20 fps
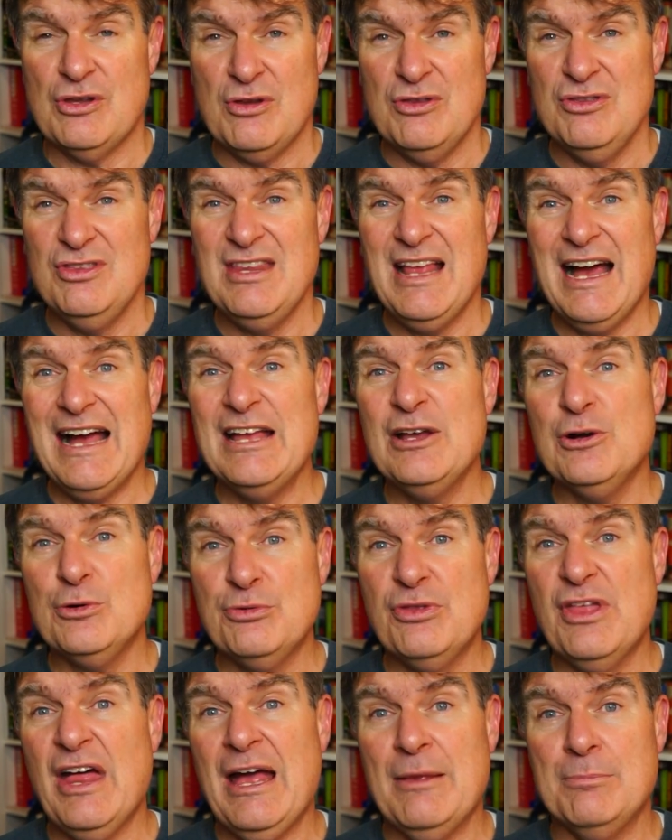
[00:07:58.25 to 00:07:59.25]

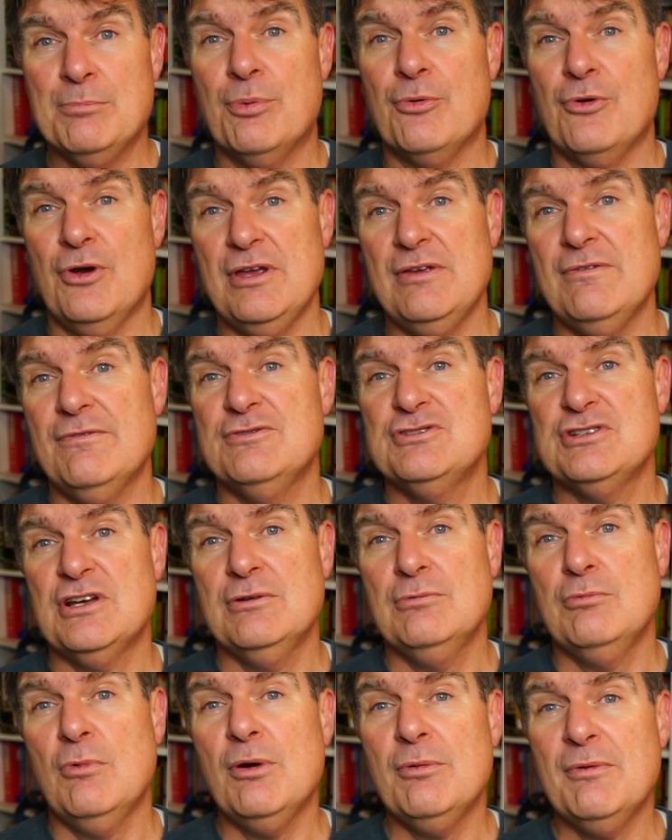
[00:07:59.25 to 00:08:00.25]
nailed that brief.
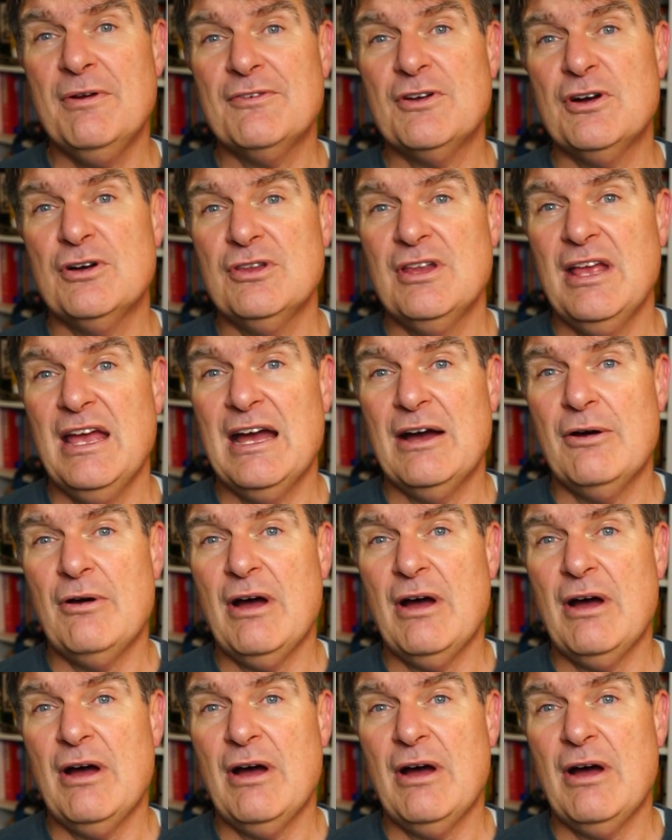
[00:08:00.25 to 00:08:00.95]
So what we've got now